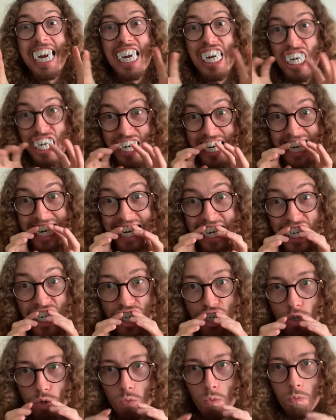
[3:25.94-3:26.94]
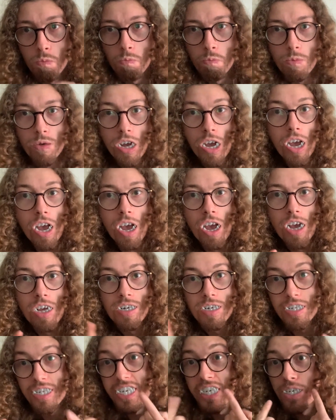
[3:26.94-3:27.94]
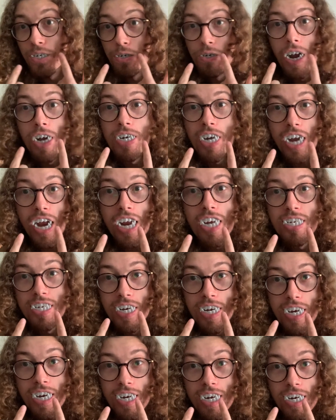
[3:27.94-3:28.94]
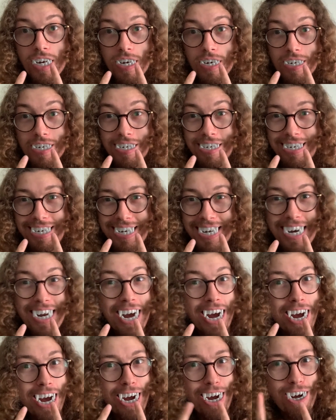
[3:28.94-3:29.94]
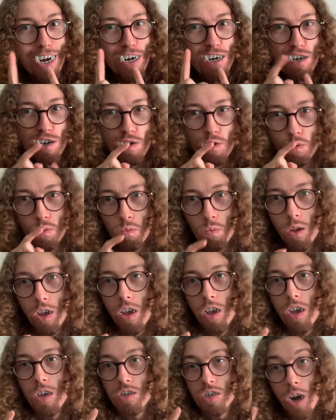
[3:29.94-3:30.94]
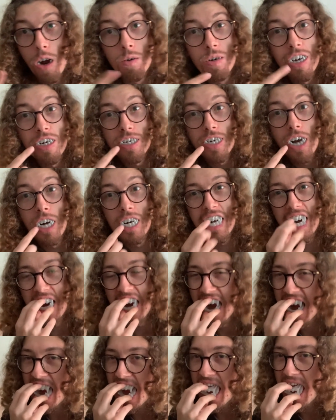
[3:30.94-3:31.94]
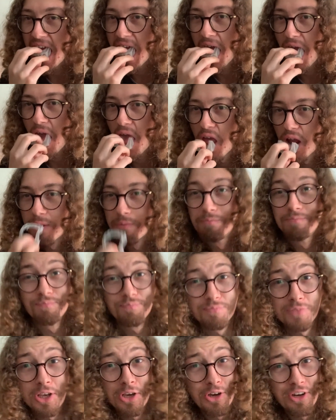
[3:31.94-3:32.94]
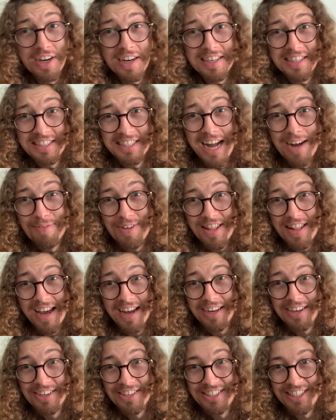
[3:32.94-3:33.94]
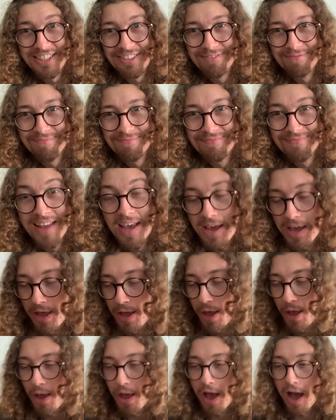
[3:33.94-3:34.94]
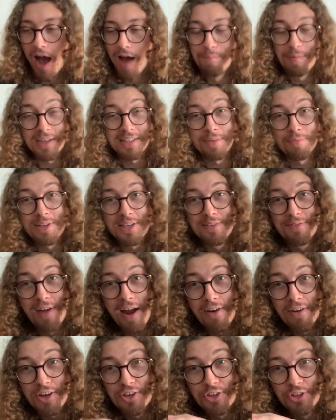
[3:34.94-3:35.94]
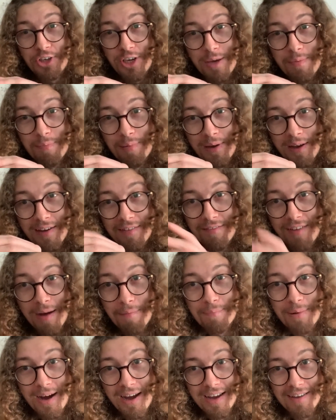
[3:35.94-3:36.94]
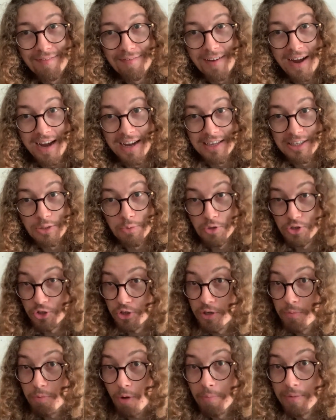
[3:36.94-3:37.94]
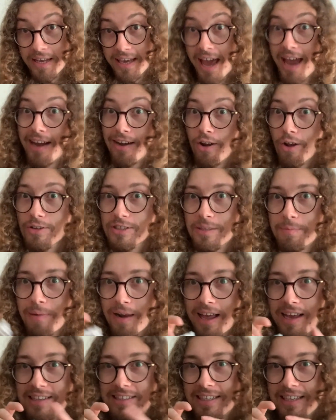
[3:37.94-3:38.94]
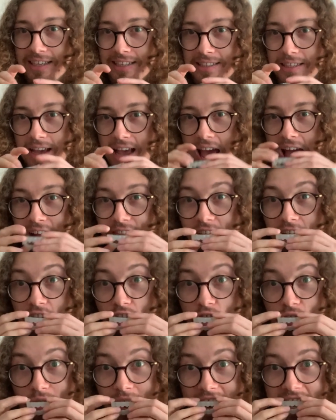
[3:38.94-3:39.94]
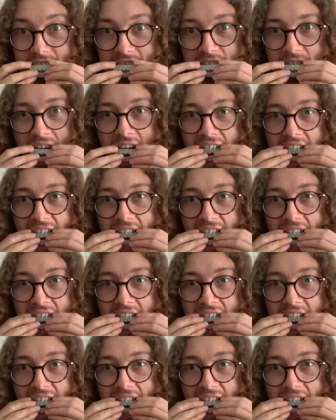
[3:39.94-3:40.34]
Okay? These are very easy. So I picked up. Couldn't understand me then, could you? I picked up these very cheap vampire fangs, which you could probably get in lots of places, and they are great.